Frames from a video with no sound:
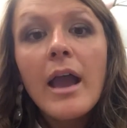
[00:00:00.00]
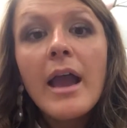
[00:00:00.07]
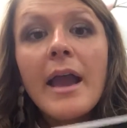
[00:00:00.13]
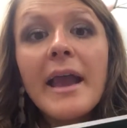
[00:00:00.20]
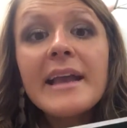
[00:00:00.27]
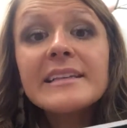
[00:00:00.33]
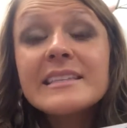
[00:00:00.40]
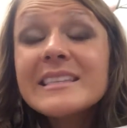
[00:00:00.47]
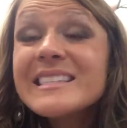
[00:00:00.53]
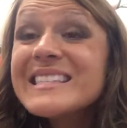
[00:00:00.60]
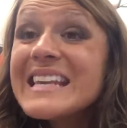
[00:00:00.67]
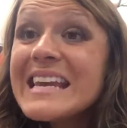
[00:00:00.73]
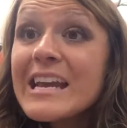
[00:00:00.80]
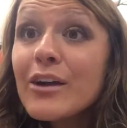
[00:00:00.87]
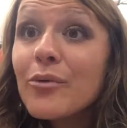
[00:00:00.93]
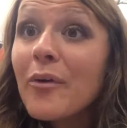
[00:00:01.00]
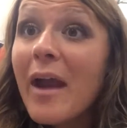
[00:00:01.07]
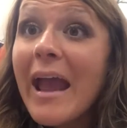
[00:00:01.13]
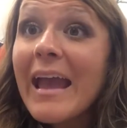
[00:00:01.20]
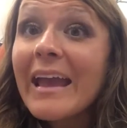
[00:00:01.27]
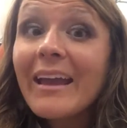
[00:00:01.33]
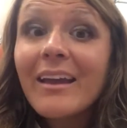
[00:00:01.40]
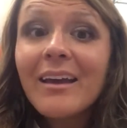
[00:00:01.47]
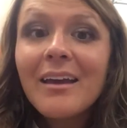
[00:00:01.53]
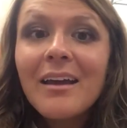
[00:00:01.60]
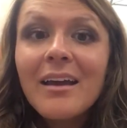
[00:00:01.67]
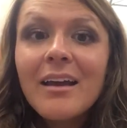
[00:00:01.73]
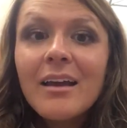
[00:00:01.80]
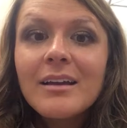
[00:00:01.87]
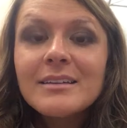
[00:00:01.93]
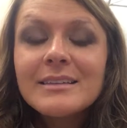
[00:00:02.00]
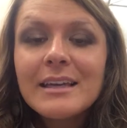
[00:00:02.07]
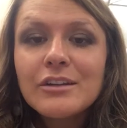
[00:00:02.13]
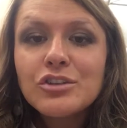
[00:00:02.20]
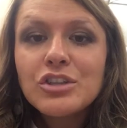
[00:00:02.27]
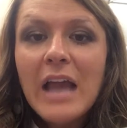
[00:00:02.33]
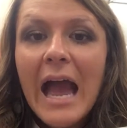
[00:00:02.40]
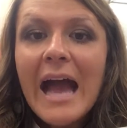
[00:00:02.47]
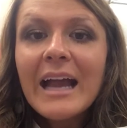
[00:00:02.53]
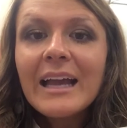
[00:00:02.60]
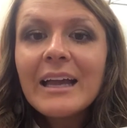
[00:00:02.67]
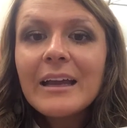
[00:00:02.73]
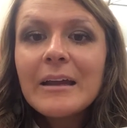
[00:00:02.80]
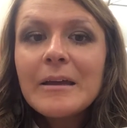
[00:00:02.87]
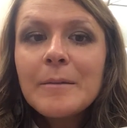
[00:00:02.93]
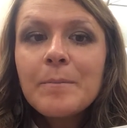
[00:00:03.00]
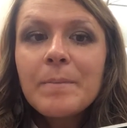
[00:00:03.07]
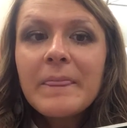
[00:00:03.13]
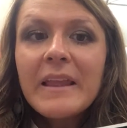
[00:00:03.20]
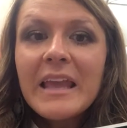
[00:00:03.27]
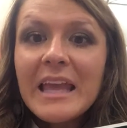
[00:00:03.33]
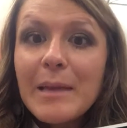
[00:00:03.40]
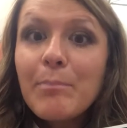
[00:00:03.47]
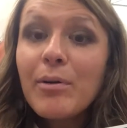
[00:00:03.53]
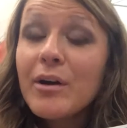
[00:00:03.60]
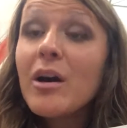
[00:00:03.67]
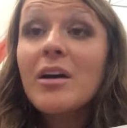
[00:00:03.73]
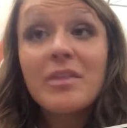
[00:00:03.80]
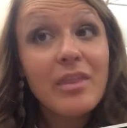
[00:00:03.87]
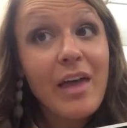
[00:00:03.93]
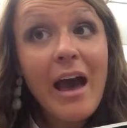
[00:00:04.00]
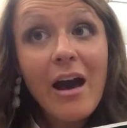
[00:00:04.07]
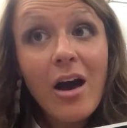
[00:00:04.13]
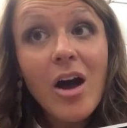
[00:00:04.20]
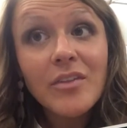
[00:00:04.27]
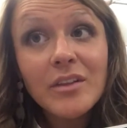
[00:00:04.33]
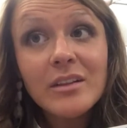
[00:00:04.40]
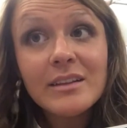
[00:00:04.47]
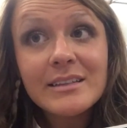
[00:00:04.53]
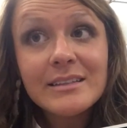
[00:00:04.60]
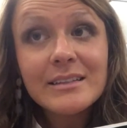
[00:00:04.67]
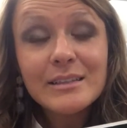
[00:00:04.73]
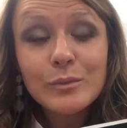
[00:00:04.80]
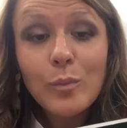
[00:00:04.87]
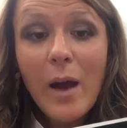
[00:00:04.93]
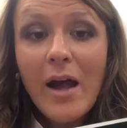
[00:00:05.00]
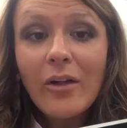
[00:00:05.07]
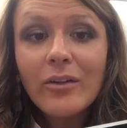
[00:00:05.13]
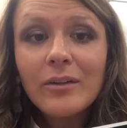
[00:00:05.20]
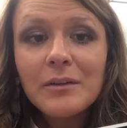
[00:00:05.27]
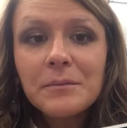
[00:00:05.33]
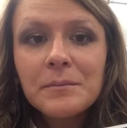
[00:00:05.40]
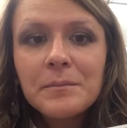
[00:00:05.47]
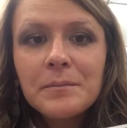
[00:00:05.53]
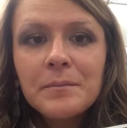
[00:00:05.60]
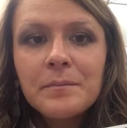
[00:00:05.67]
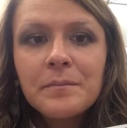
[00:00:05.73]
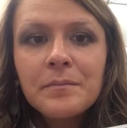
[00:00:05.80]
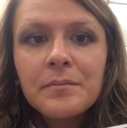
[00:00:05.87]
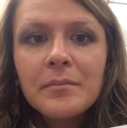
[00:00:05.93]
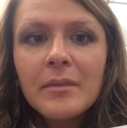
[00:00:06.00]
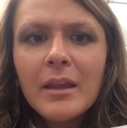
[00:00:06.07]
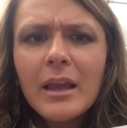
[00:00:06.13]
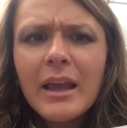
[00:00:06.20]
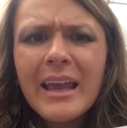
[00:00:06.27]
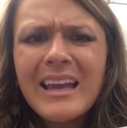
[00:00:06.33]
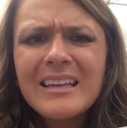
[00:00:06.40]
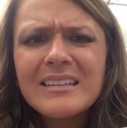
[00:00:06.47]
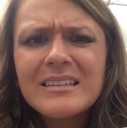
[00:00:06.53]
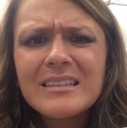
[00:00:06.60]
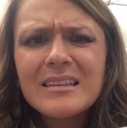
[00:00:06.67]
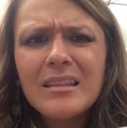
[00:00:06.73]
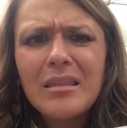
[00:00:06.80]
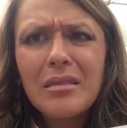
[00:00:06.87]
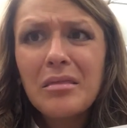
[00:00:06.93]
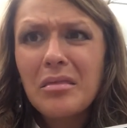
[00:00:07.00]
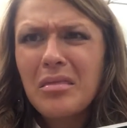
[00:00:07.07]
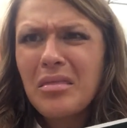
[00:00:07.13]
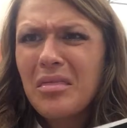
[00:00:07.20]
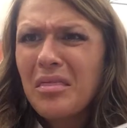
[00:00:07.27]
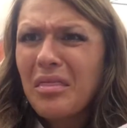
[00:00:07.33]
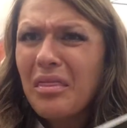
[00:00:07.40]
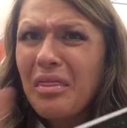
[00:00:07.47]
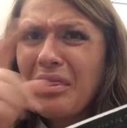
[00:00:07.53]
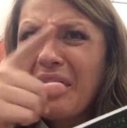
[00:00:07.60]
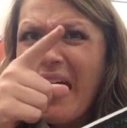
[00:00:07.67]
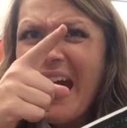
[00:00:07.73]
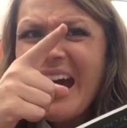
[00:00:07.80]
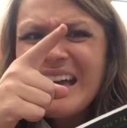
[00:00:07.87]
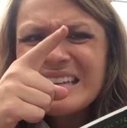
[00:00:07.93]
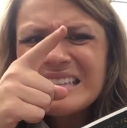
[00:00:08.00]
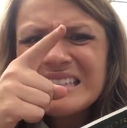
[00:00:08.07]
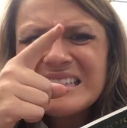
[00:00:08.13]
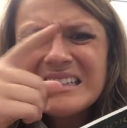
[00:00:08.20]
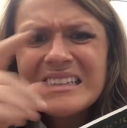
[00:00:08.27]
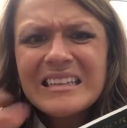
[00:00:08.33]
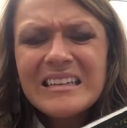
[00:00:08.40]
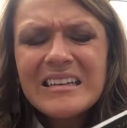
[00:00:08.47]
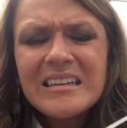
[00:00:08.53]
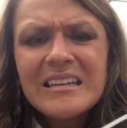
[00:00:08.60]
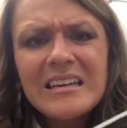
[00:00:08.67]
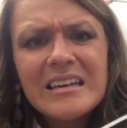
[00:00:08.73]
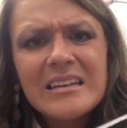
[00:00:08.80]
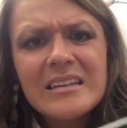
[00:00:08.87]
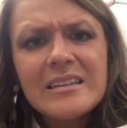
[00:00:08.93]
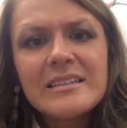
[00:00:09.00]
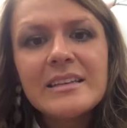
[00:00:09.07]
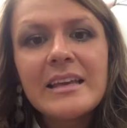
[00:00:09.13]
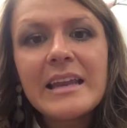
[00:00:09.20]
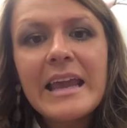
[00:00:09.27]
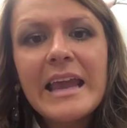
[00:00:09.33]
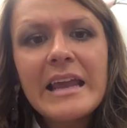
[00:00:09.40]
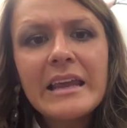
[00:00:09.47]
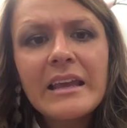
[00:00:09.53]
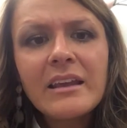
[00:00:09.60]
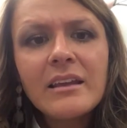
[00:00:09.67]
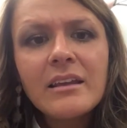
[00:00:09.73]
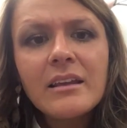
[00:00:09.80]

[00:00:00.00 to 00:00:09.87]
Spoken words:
A stingray, said Jack. He put that on the list as well. And that, said Annie.